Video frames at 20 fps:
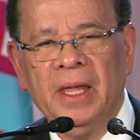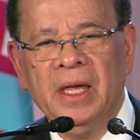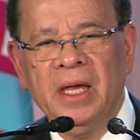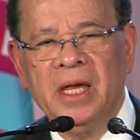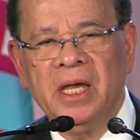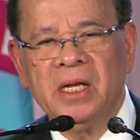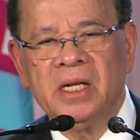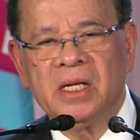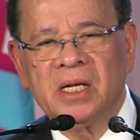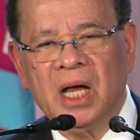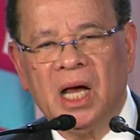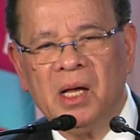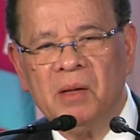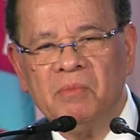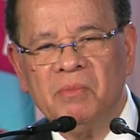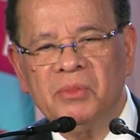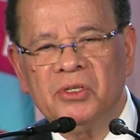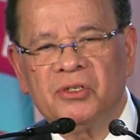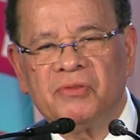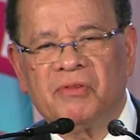It
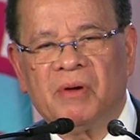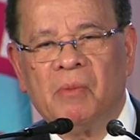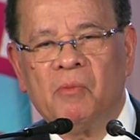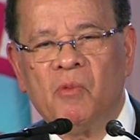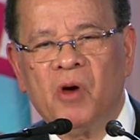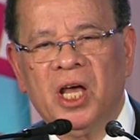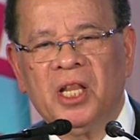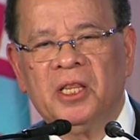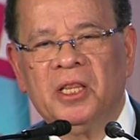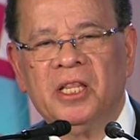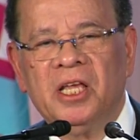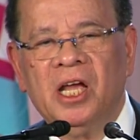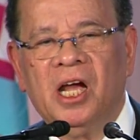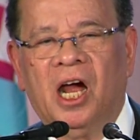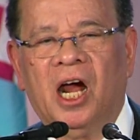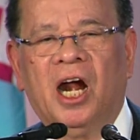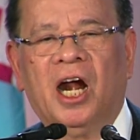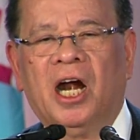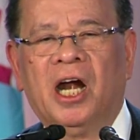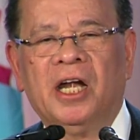comes from what the
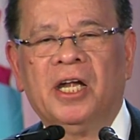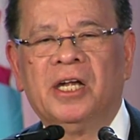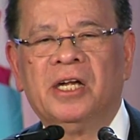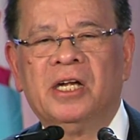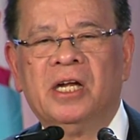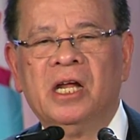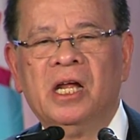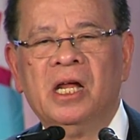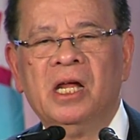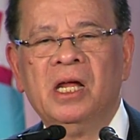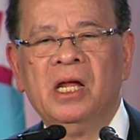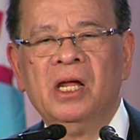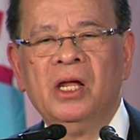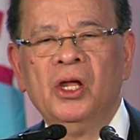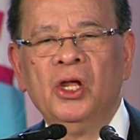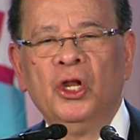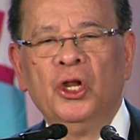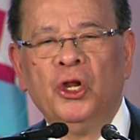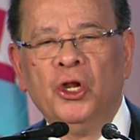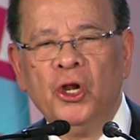heart
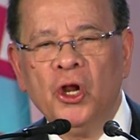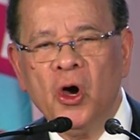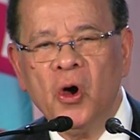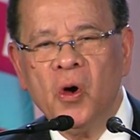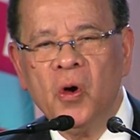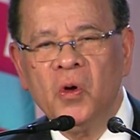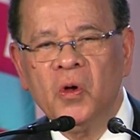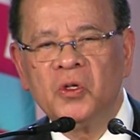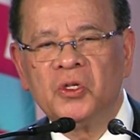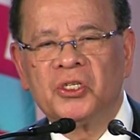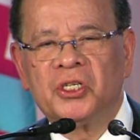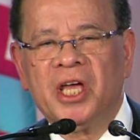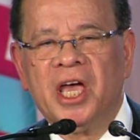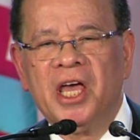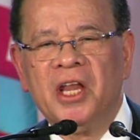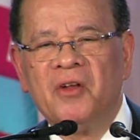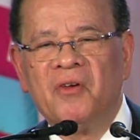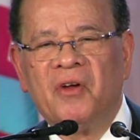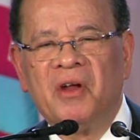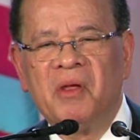knows
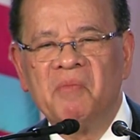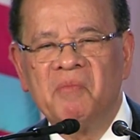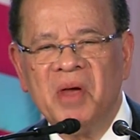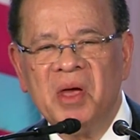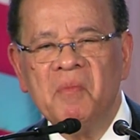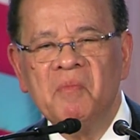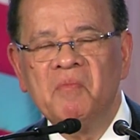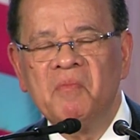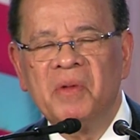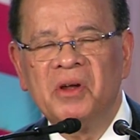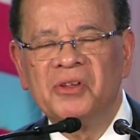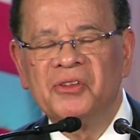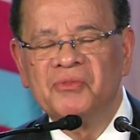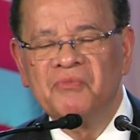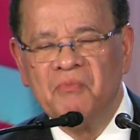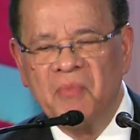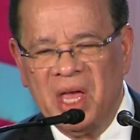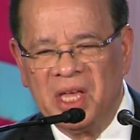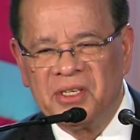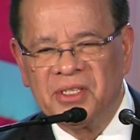and remembers
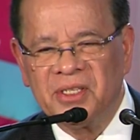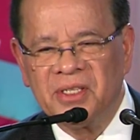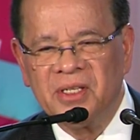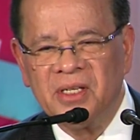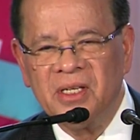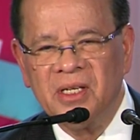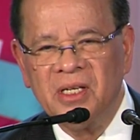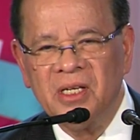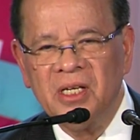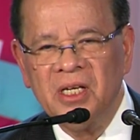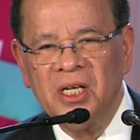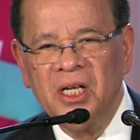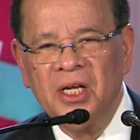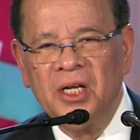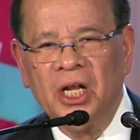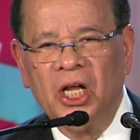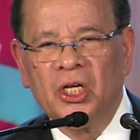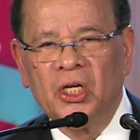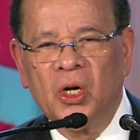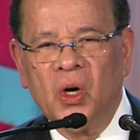best,
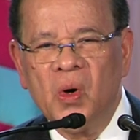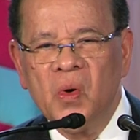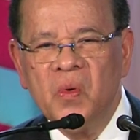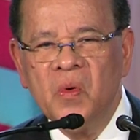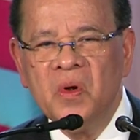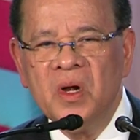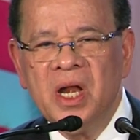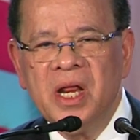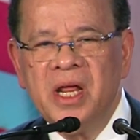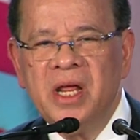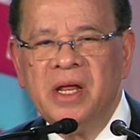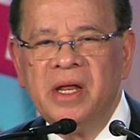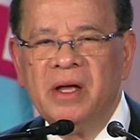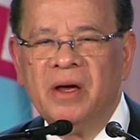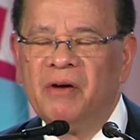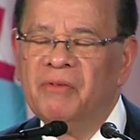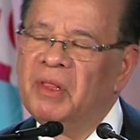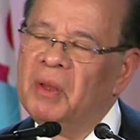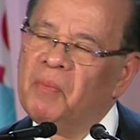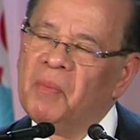not only
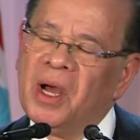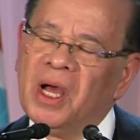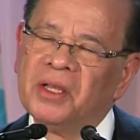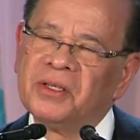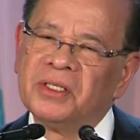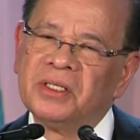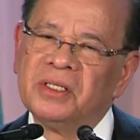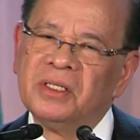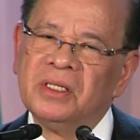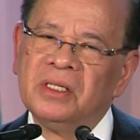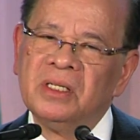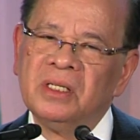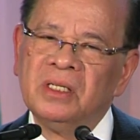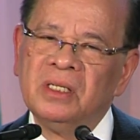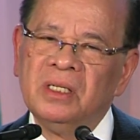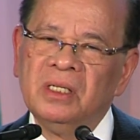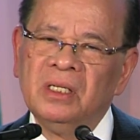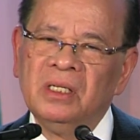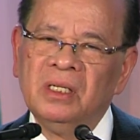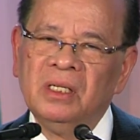of the past,
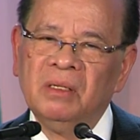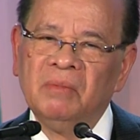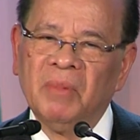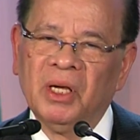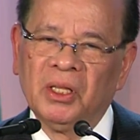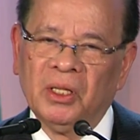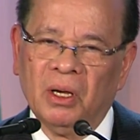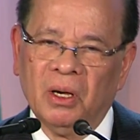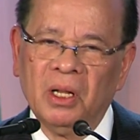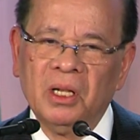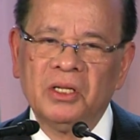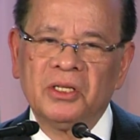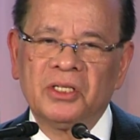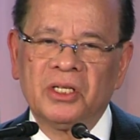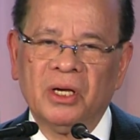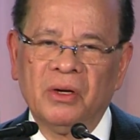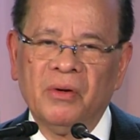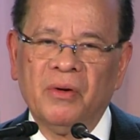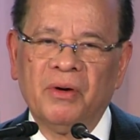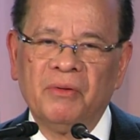but
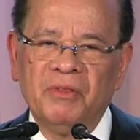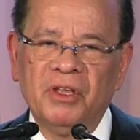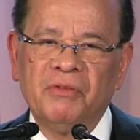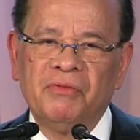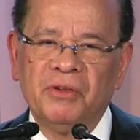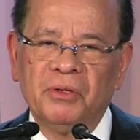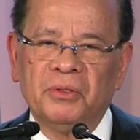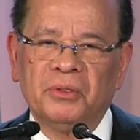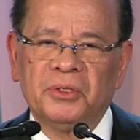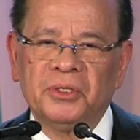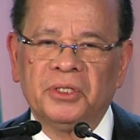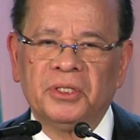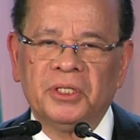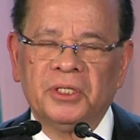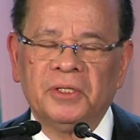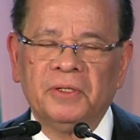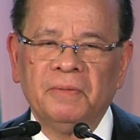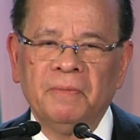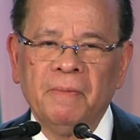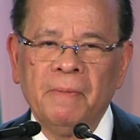also of the future.
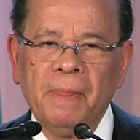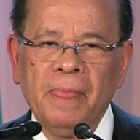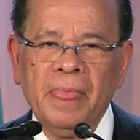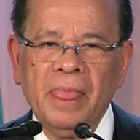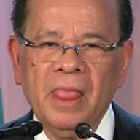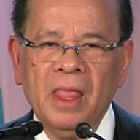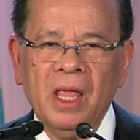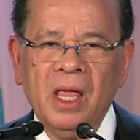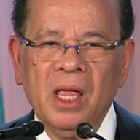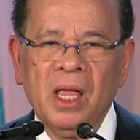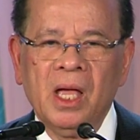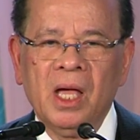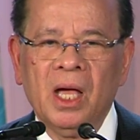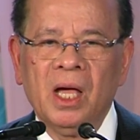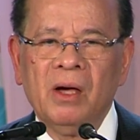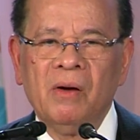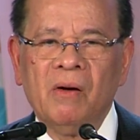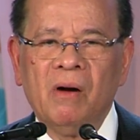How